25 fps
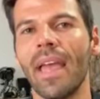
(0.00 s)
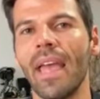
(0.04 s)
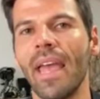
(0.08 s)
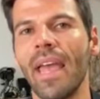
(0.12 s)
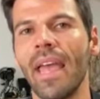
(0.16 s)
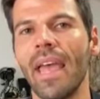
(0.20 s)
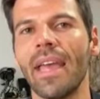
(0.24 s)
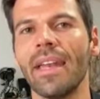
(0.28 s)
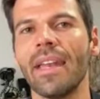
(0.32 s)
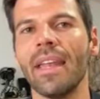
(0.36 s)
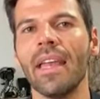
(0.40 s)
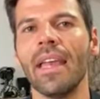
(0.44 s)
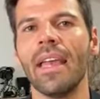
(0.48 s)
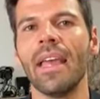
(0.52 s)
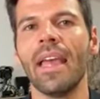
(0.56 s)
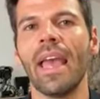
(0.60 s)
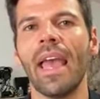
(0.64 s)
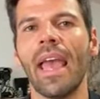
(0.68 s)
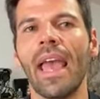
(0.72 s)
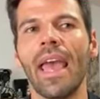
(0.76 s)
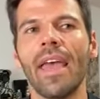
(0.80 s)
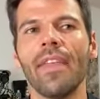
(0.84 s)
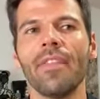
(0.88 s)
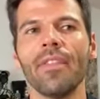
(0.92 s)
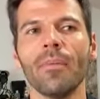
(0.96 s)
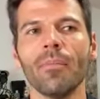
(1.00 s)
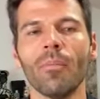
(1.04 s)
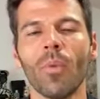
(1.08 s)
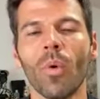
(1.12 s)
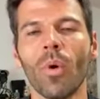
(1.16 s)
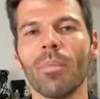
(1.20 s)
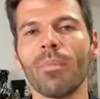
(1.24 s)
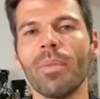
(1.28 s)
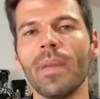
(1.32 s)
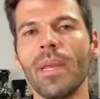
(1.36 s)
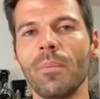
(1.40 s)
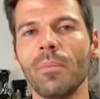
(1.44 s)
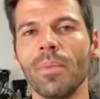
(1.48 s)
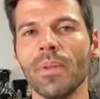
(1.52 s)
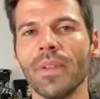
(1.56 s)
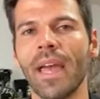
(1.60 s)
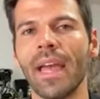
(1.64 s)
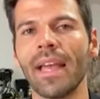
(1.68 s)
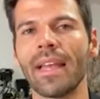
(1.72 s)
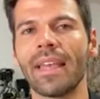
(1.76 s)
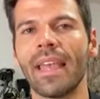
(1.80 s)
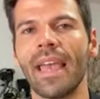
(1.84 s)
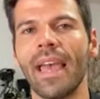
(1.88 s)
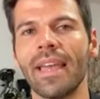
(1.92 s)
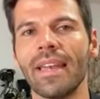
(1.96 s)
ahead. And the more people that
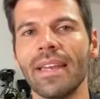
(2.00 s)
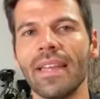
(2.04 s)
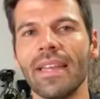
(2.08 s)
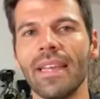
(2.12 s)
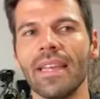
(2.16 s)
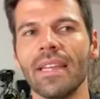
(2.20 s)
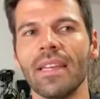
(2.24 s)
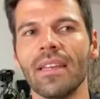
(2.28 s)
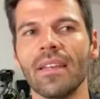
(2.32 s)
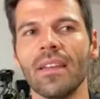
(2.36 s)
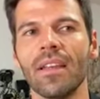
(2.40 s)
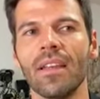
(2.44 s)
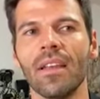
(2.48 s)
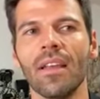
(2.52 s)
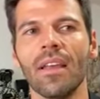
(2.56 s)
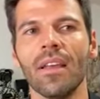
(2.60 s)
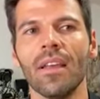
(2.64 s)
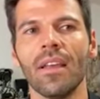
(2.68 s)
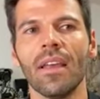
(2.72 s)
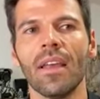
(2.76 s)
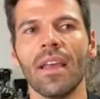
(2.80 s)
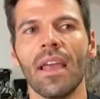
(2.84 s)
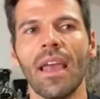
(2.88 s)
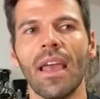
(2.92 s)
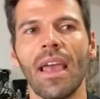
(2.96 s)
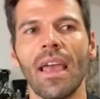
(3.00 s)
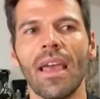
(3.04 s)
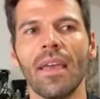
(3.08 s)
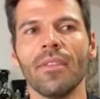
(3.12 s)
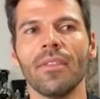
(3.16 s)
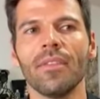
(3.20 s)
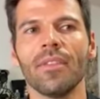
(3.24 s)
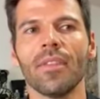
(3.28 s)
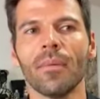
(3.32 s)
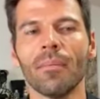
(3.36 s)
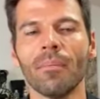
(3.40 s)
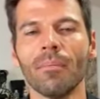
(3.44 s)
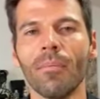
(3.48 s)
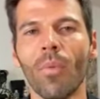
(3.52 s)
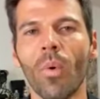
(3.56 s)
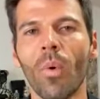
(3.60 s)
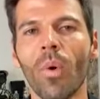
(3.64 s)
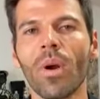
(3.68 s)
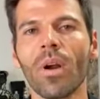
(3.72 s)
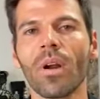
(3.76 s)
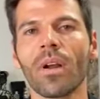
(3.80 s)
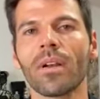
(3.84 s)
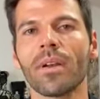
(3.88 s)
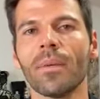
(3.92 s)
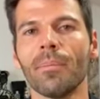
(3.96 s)
get in, the
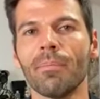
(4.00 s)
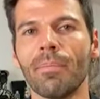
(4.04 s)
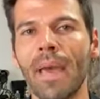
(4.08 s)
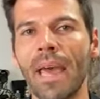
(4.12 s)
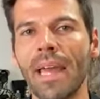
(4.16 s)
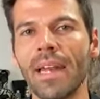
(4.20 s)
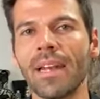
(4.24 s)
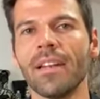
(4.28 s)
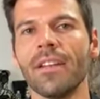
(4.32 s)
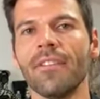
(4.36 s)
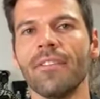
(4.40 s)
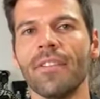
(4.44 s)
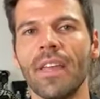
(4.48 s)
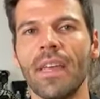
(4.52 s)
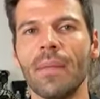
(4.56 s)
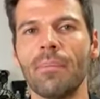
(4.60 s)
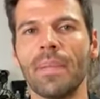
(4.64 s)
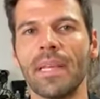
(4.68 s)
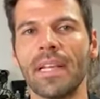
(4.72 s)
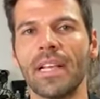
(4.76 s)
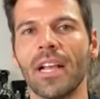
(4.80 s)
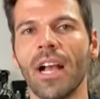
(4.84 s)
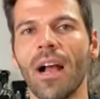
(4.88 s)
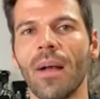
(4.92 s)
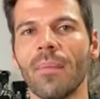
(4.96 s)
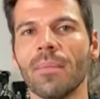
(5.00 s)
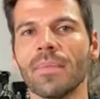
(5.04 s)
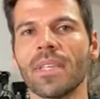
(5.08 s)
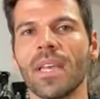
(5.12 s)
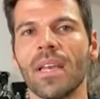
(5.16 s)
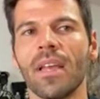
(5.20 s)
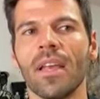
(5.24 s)
more competitive it becomes.